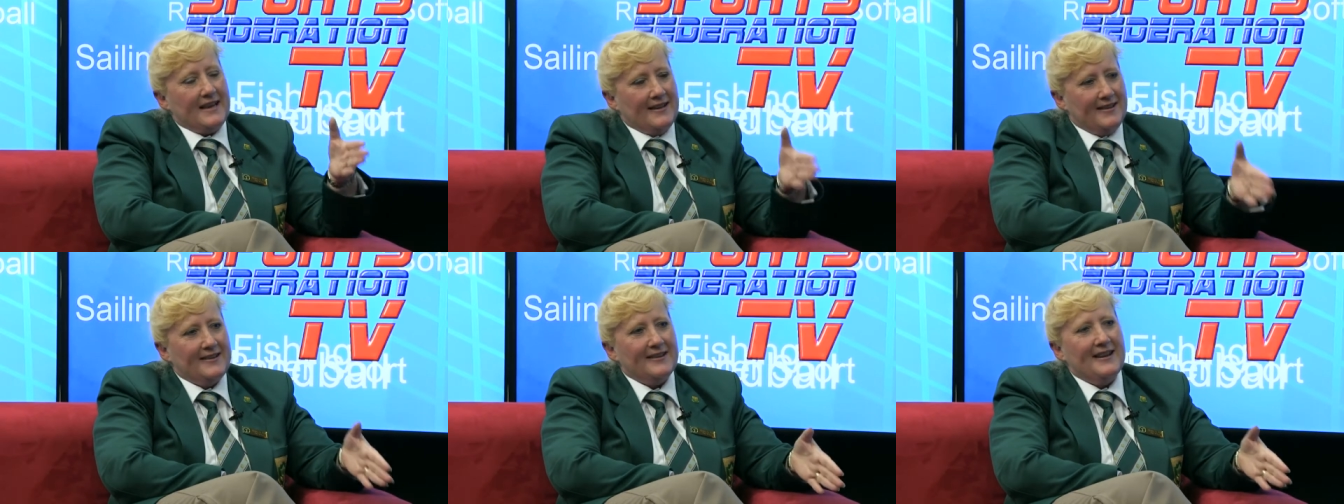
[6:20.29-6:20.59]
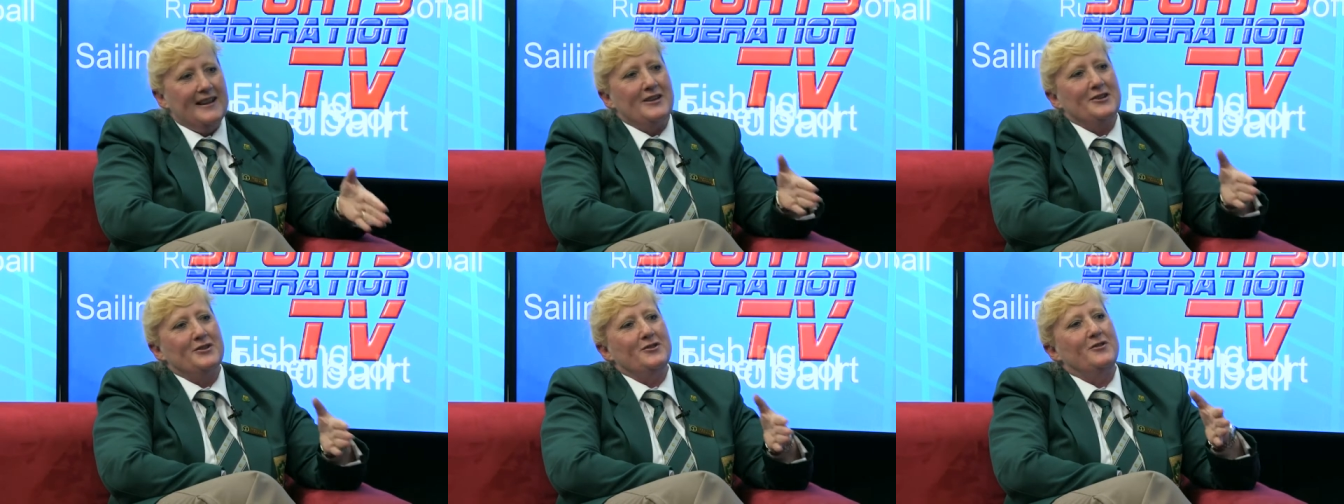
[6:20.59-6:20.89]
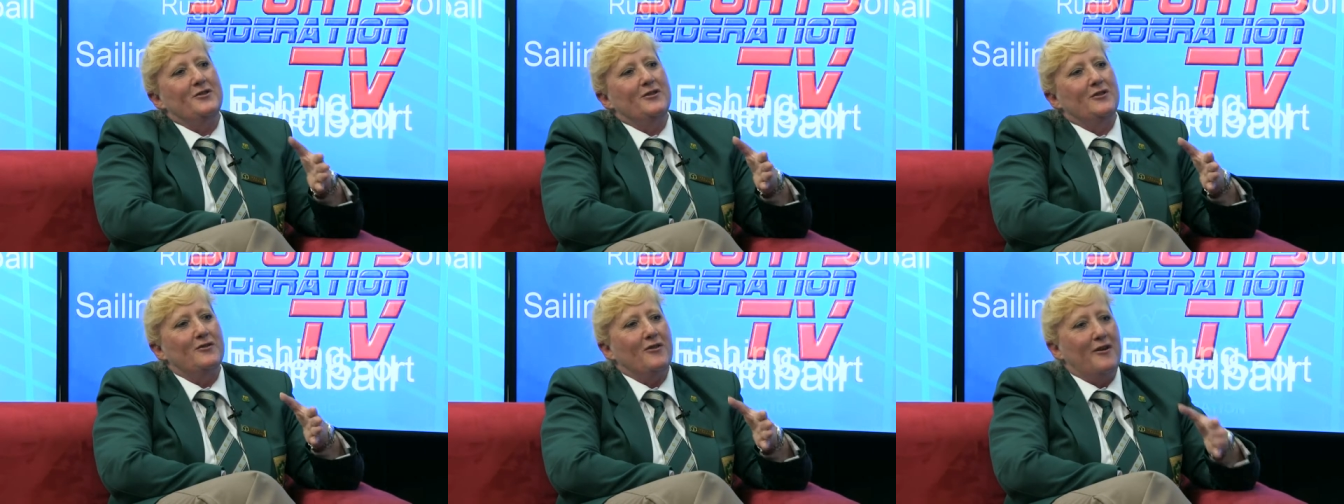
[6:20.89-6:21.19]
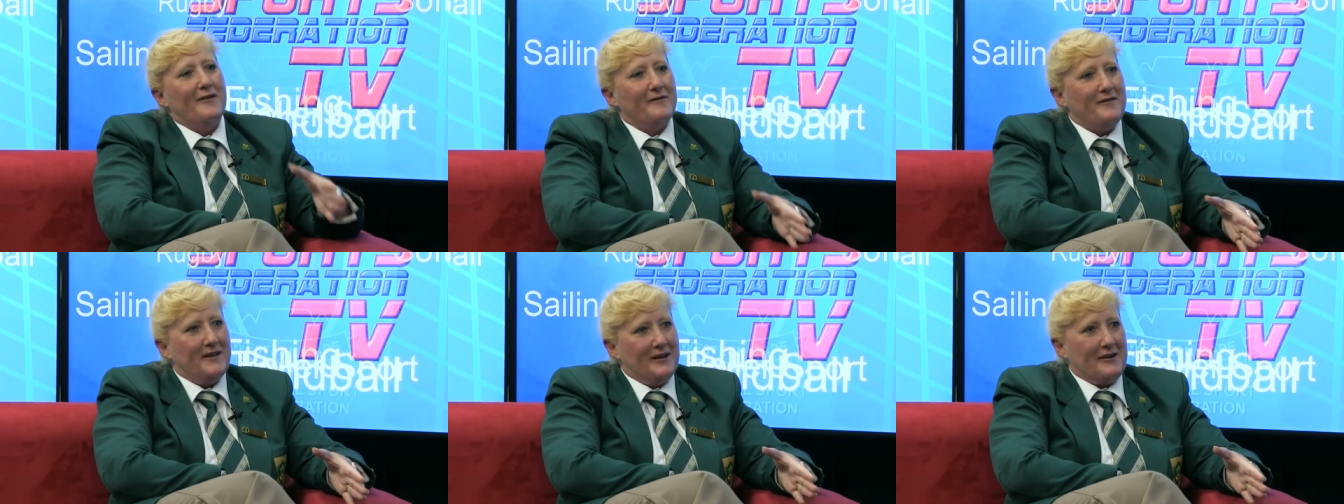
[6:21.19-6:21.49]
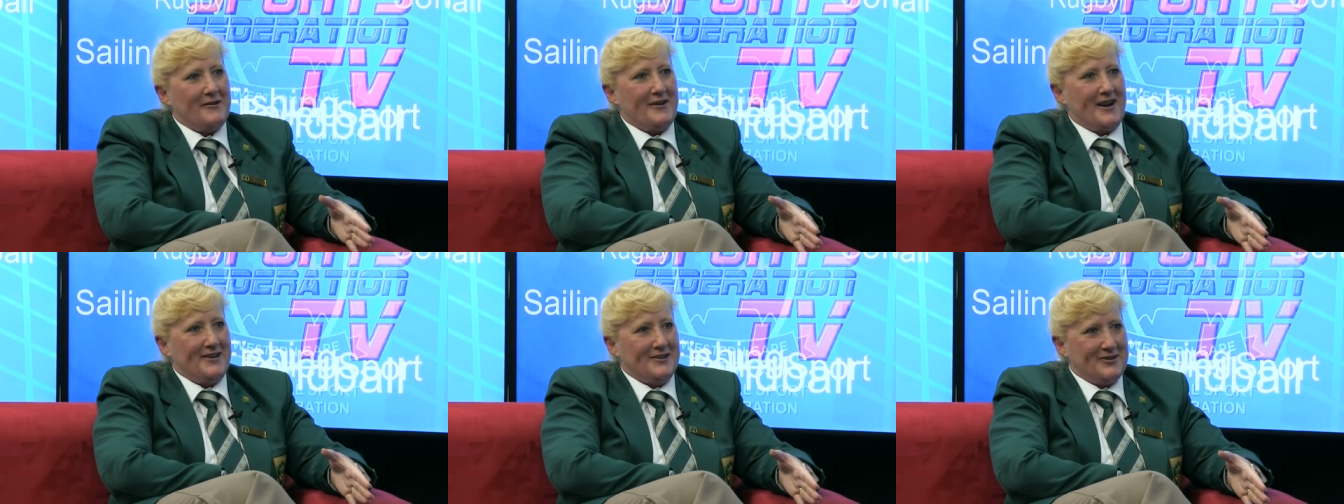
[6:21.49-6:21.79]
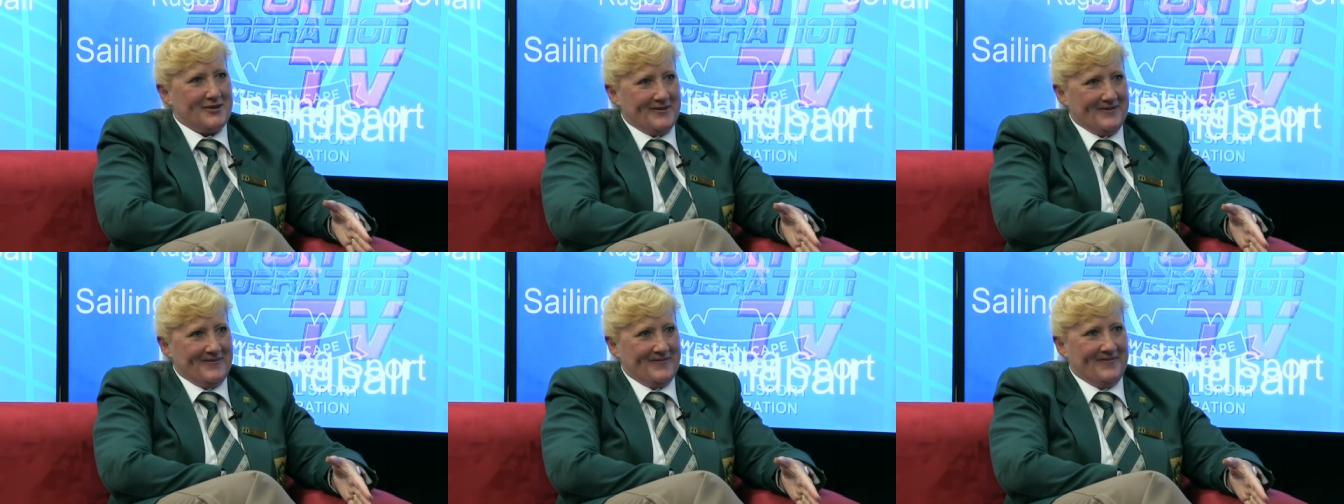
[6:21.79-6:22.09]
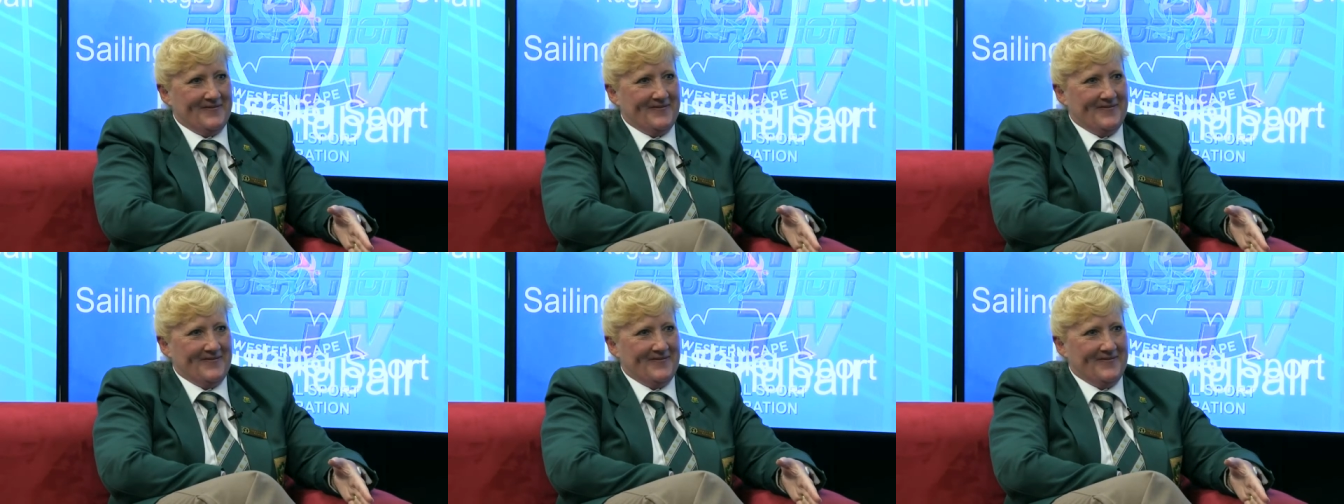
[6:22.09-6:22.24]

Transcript: International Confederation.